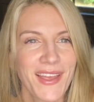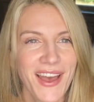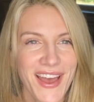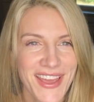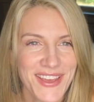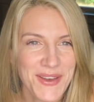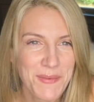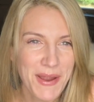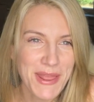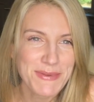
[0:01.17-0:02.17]
Hi,
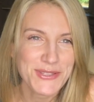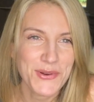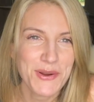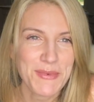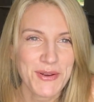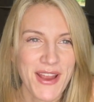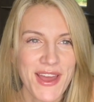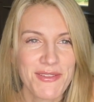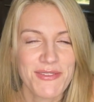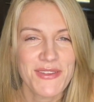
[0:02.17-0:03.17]
my name is Laura
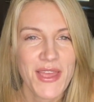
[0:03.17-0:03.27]
McGrath,